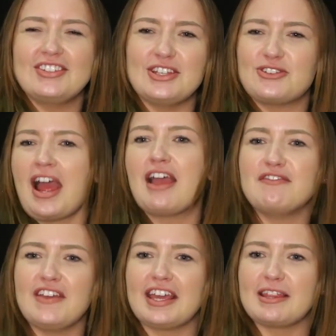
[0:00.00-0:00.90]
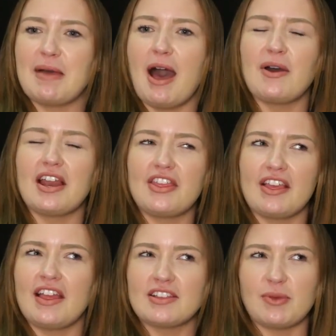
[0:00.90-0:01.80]
you try and figure them out, and I
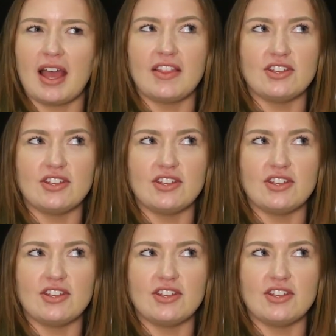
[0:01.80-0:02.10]
think that's why